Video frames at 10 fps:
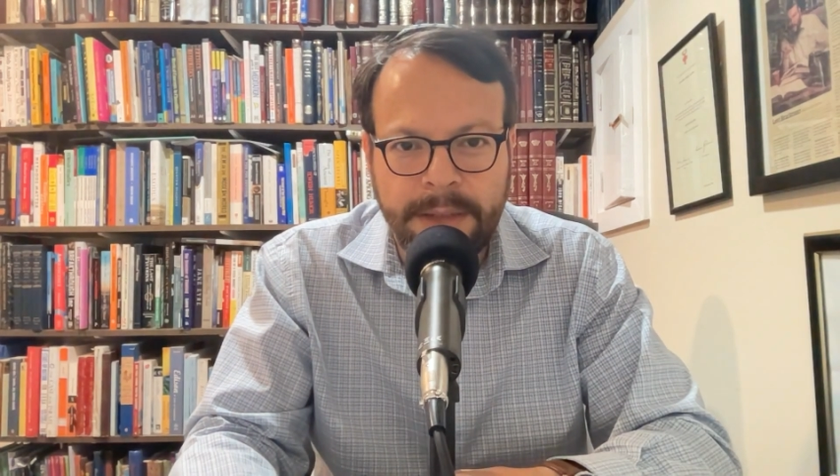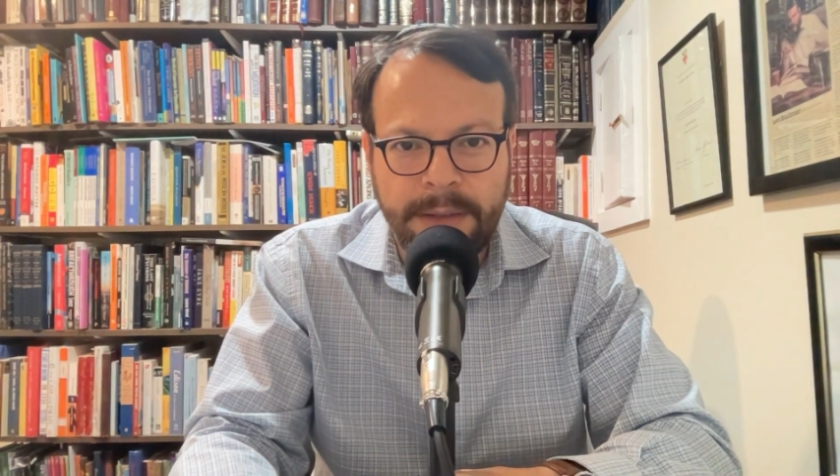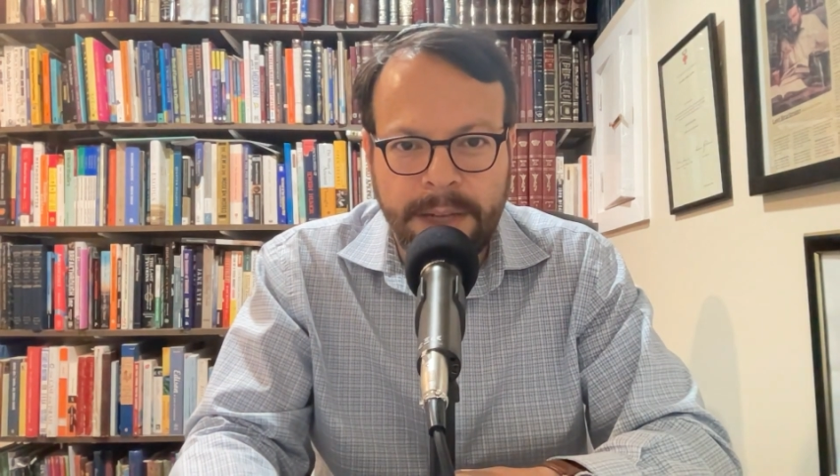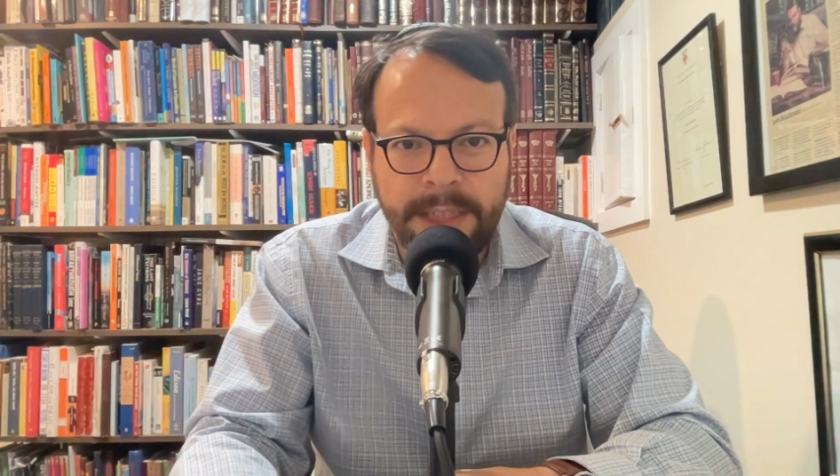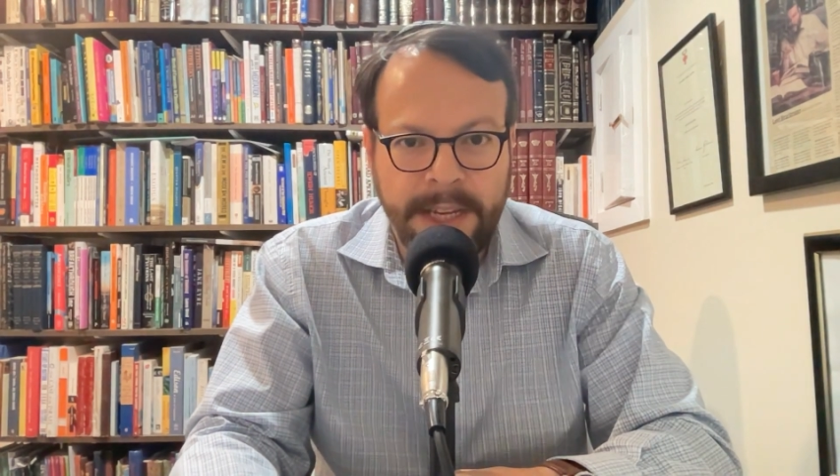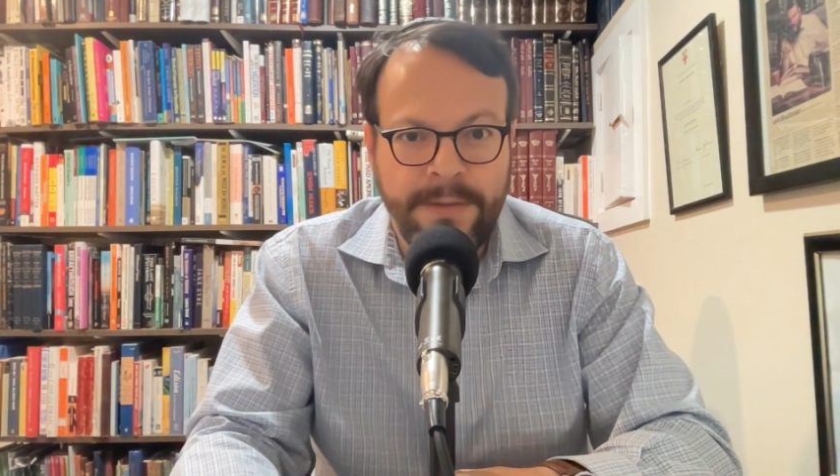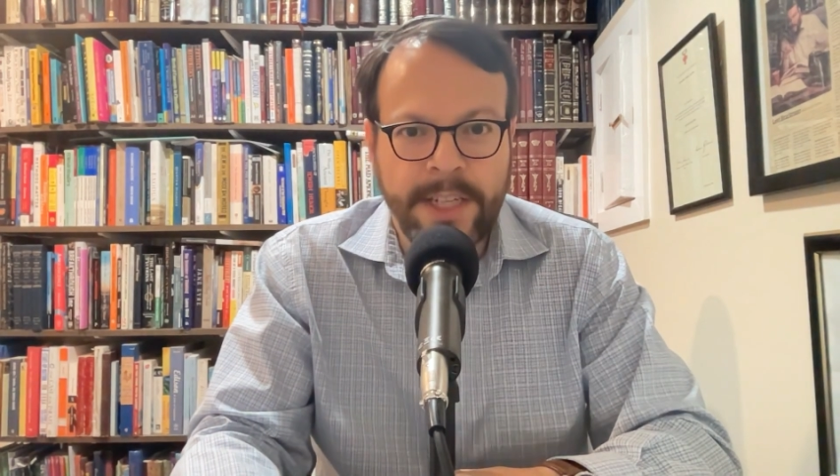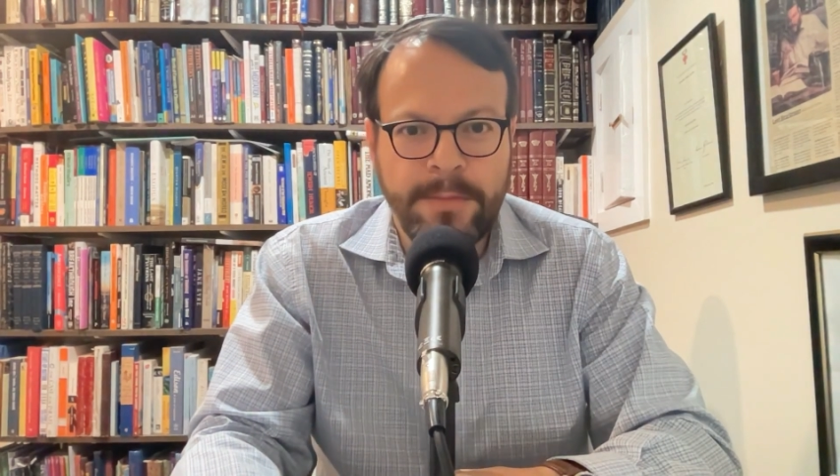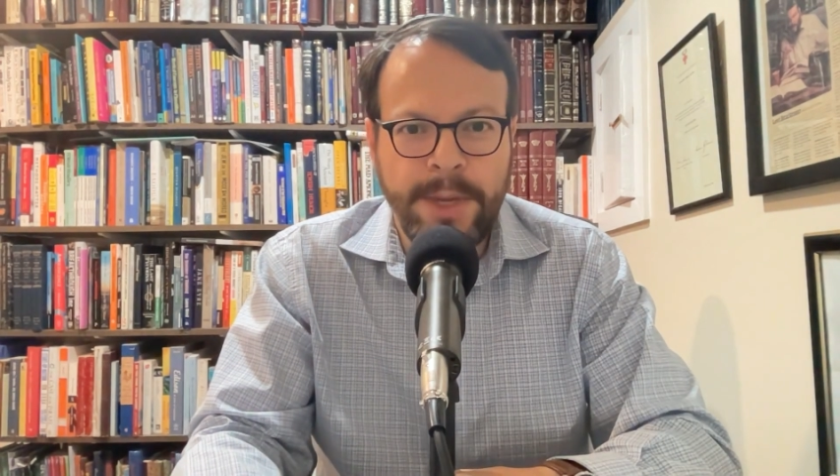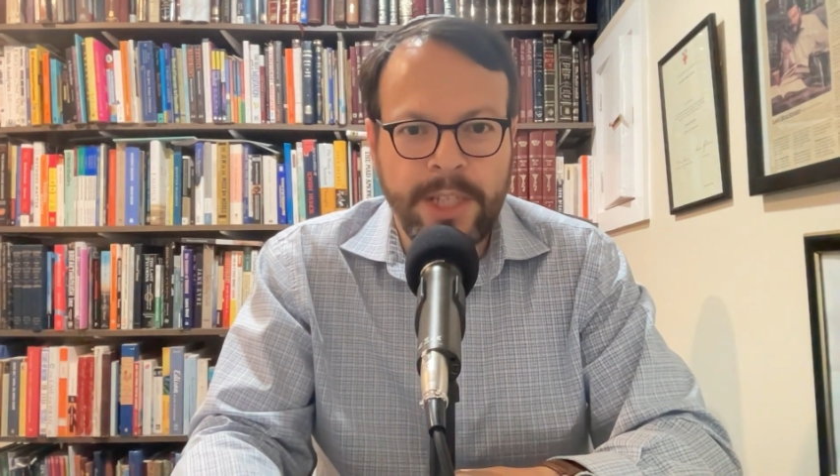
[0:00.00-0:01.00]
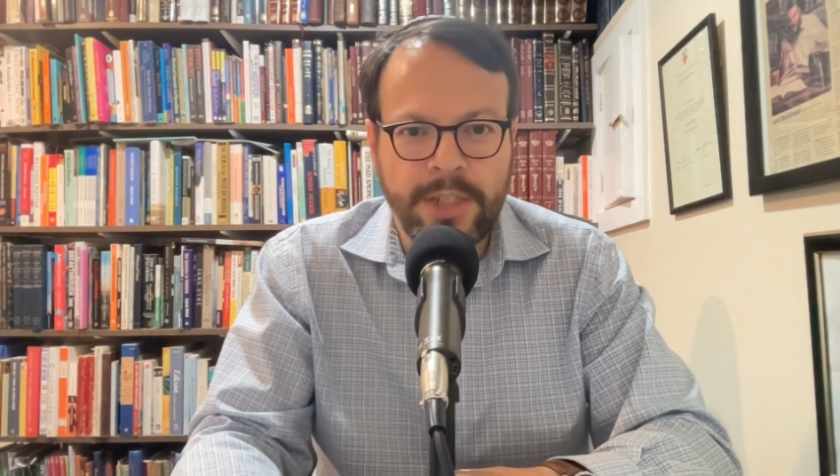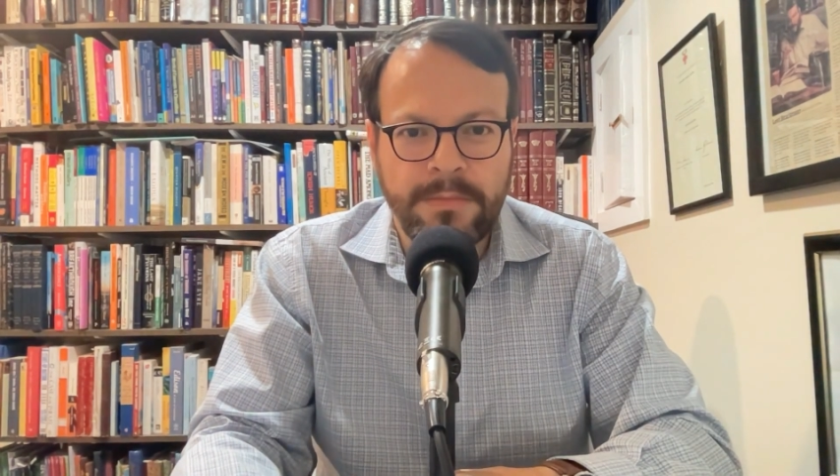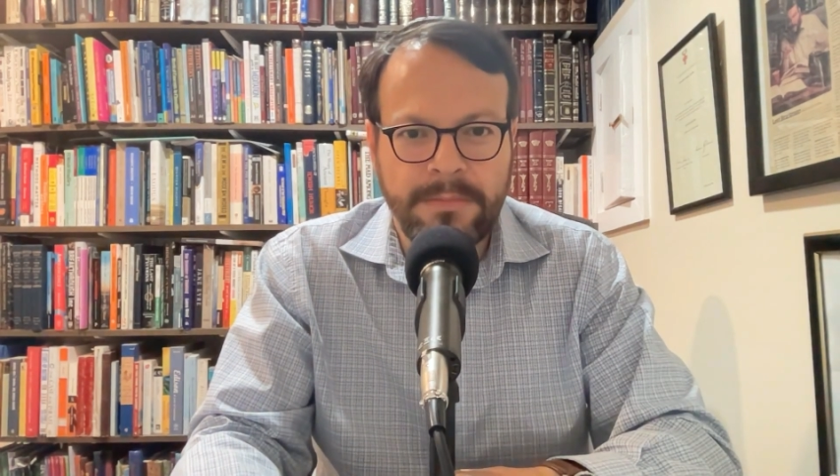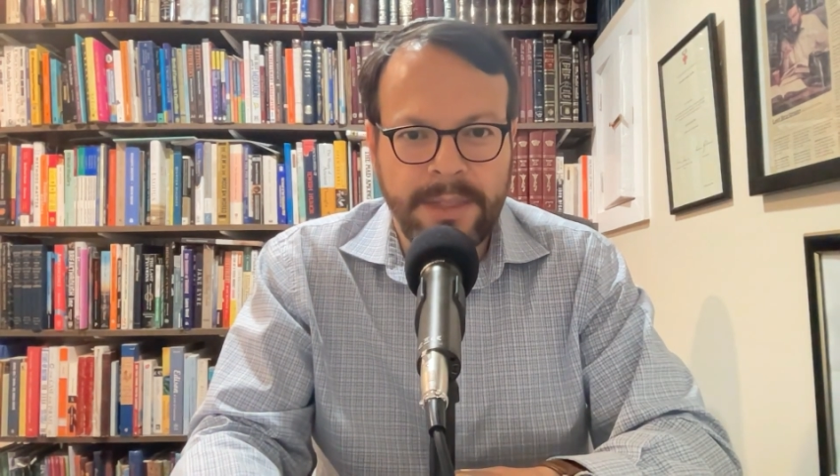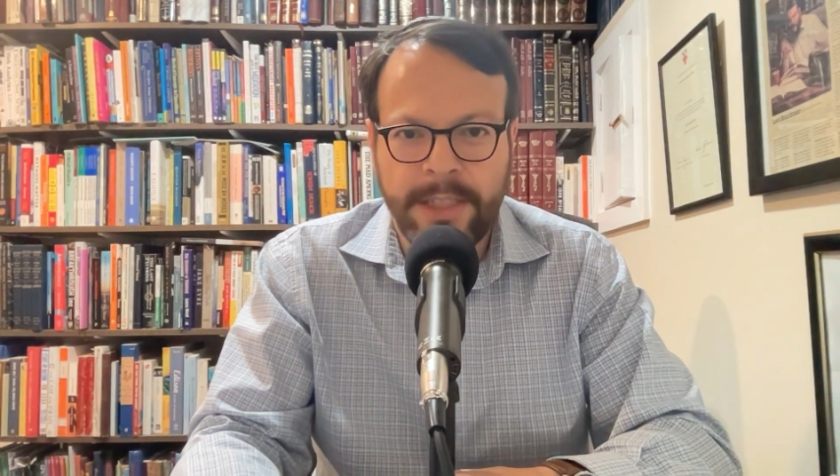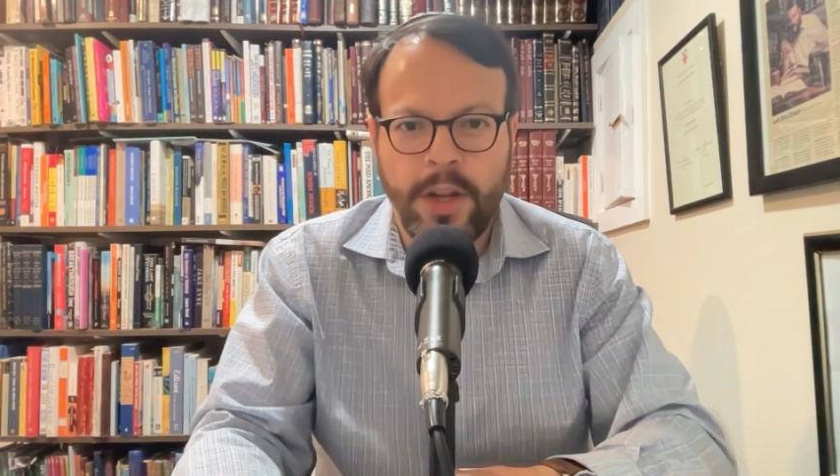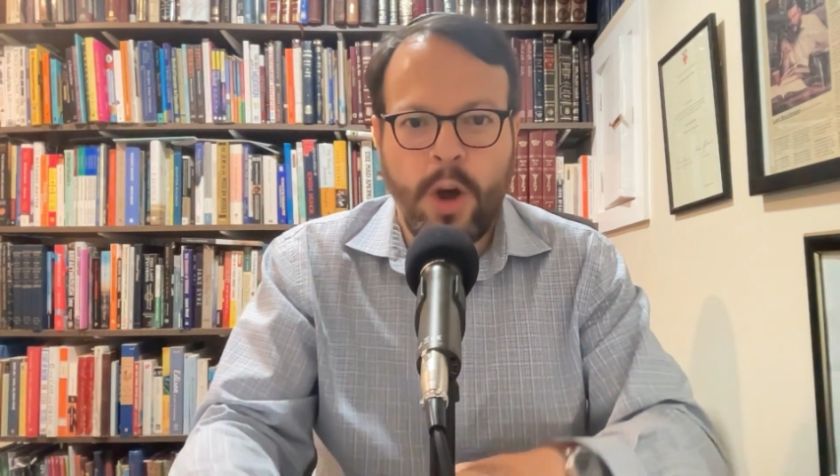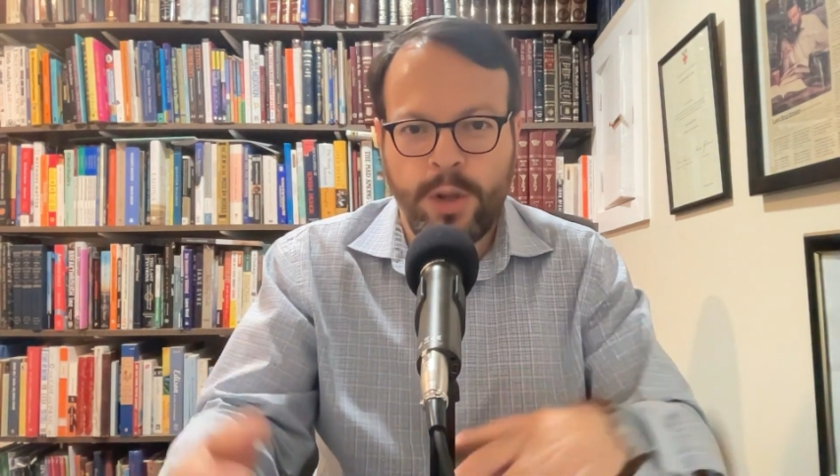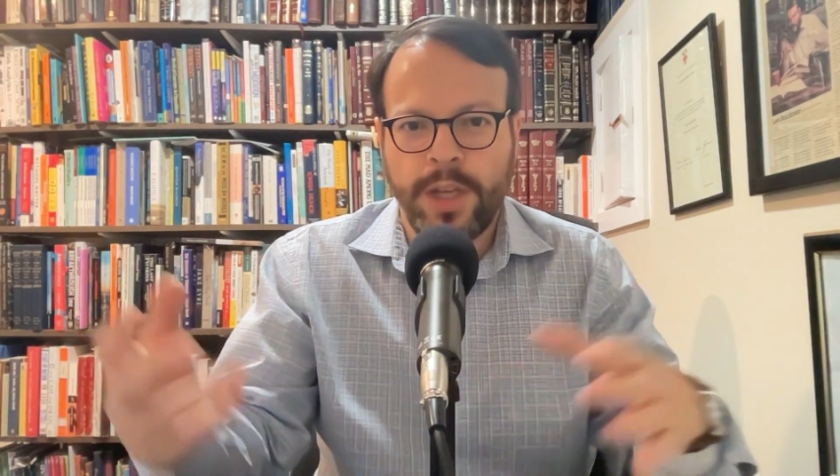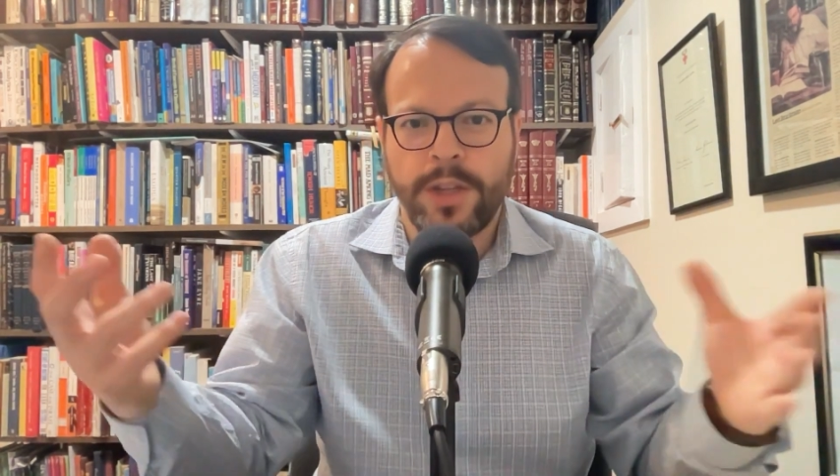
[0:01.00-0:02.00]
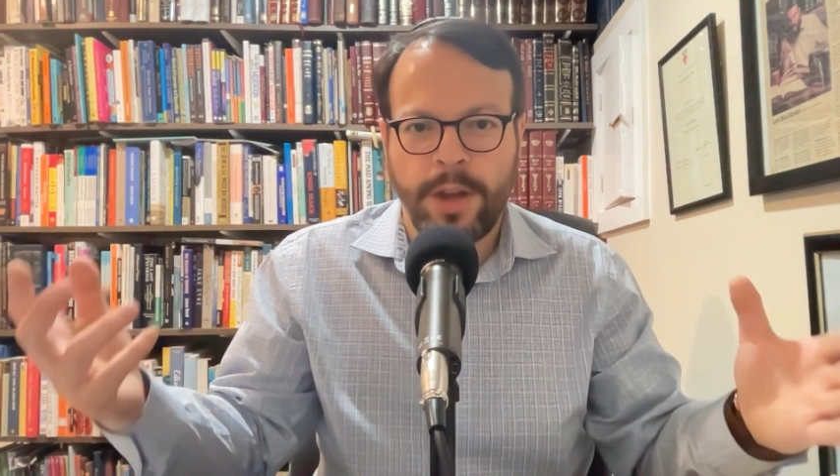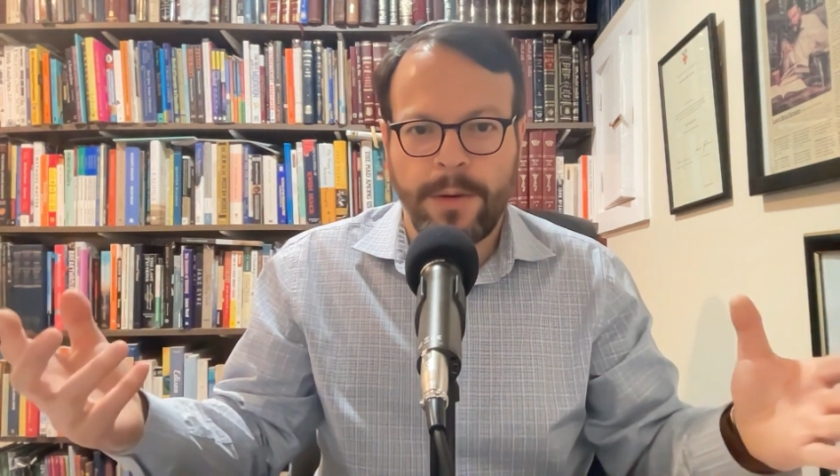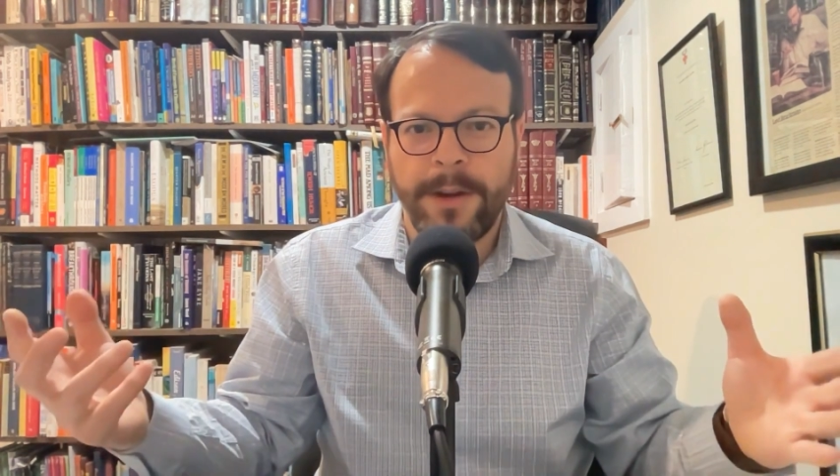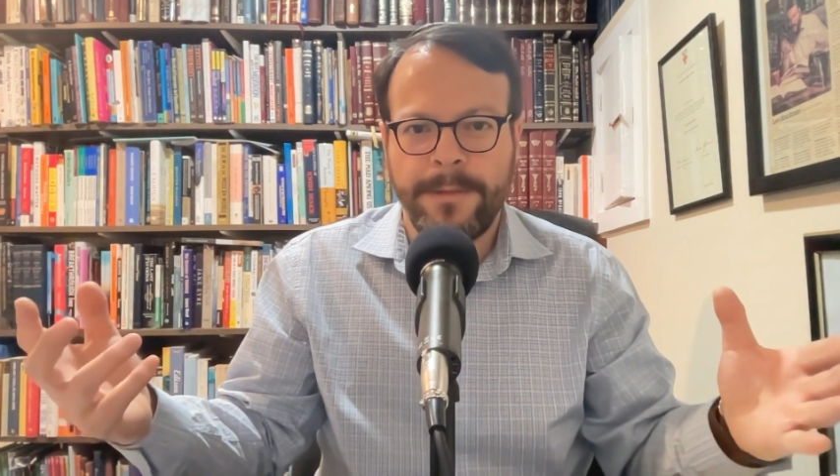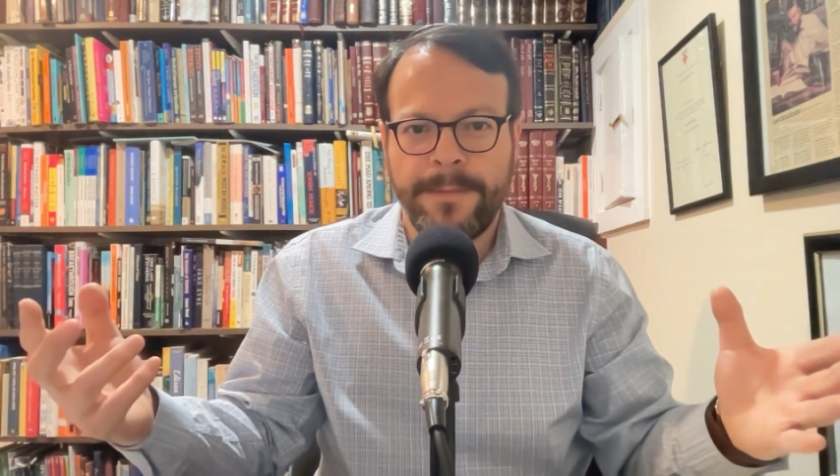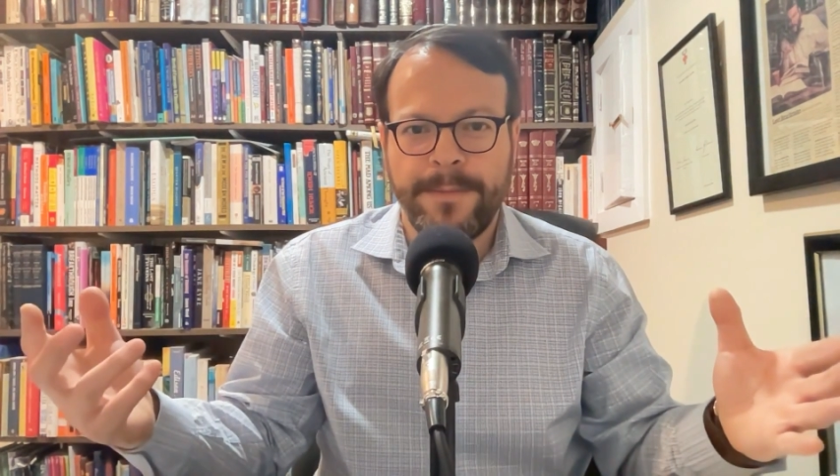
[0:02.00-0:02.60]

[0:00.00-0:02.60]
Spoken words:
He's giving a speech. He's not holding a Torah.